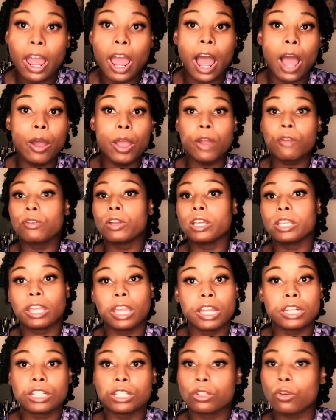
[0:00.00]
However,
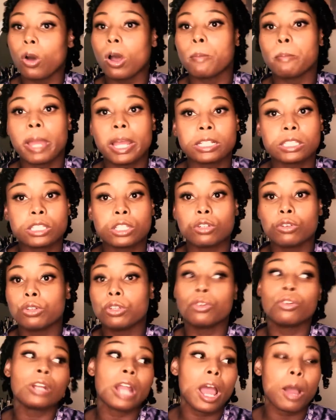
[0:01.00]
again, just going back to
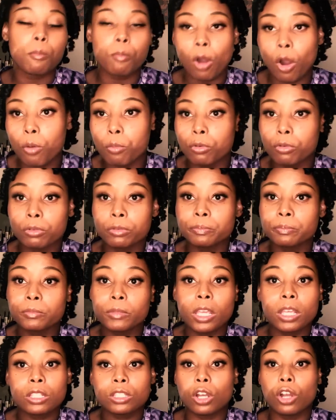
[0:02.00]
you're not mobile.
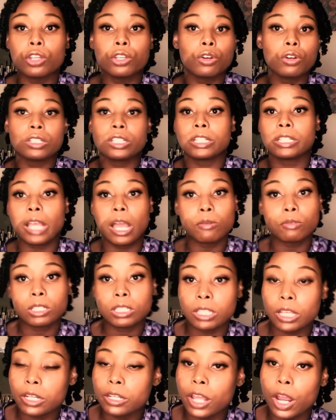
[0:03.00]
So you'll just have to
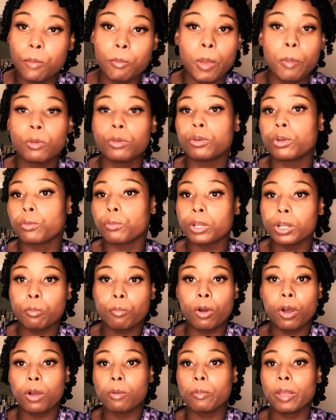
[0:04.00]
sit there. Maybe you can read a
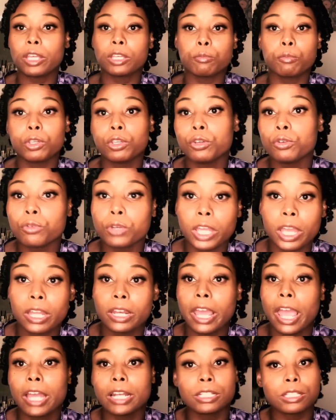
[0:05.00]
book. Maybe you can
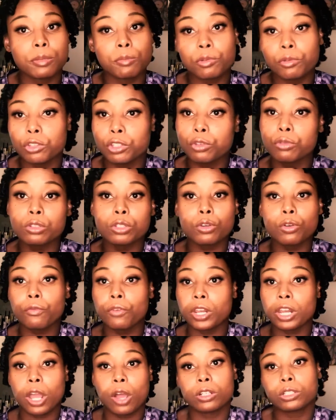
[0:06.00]
edit some YouTube
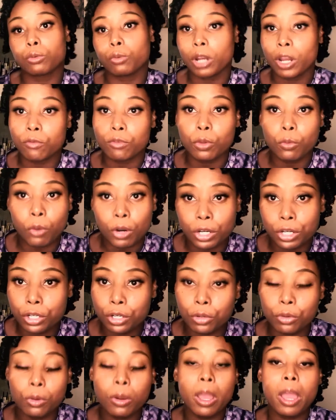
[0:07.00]
videos or whatever you want to
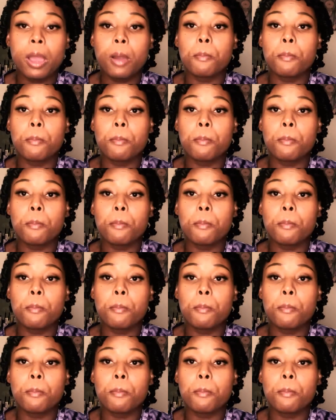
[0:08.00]
do.